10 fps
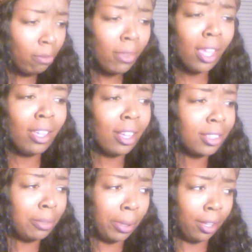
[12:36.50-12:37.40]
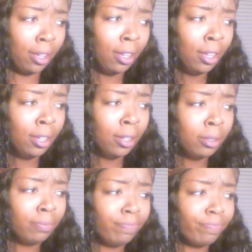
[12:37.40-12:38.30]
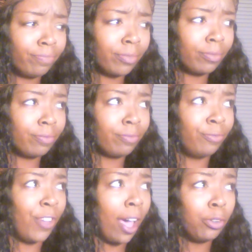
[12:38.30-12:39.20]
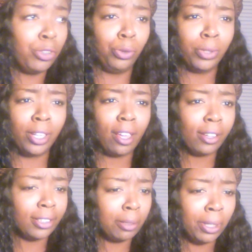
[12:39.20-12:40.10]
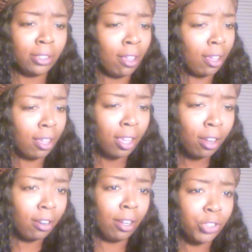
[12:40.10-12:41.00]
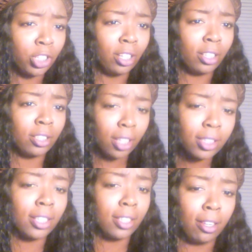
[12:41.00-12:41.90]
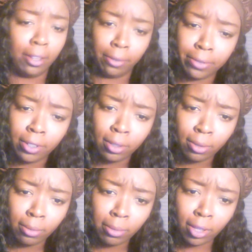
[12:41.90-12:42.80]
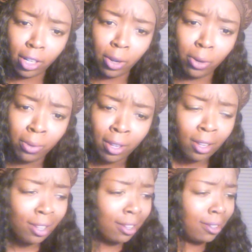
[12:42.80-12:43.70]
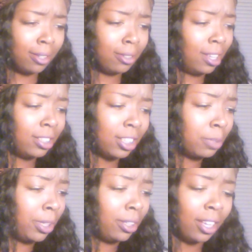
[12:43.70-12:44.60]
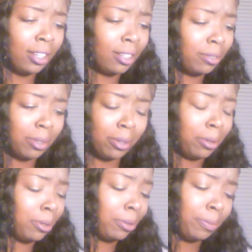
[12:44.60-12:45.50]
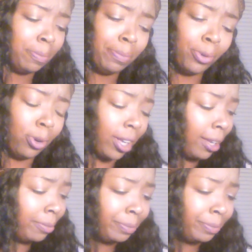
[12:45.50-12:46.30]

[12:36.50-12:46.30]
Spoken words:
It has to be valued. It has to be taken care of. She is sensitive, you know? And they just be, oh boy,